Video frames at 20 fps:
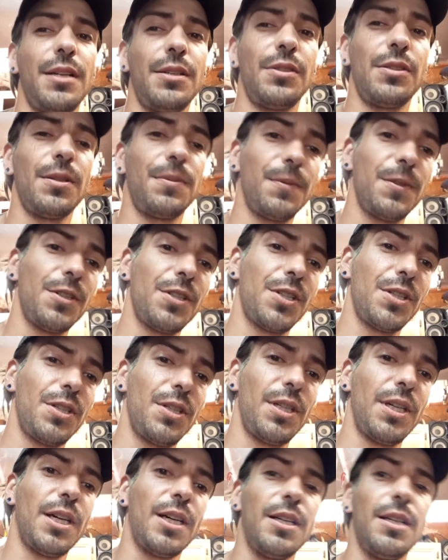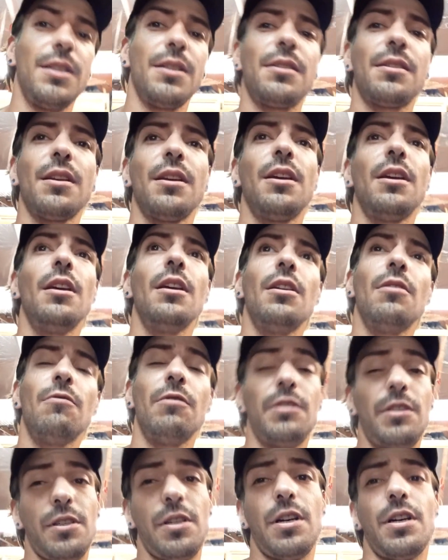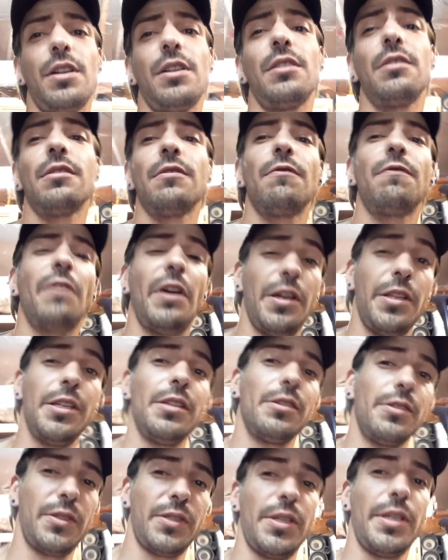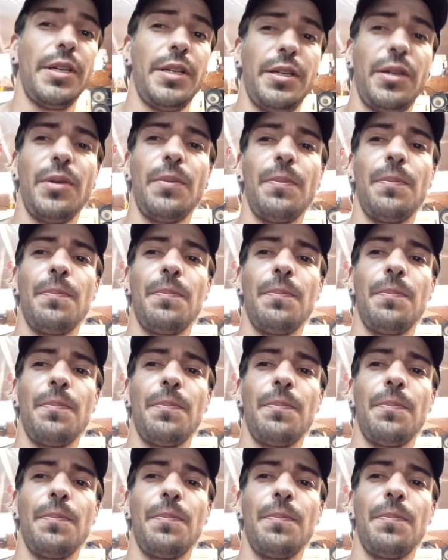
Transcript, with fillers: So I'm going to show you guys what the car finally looks like.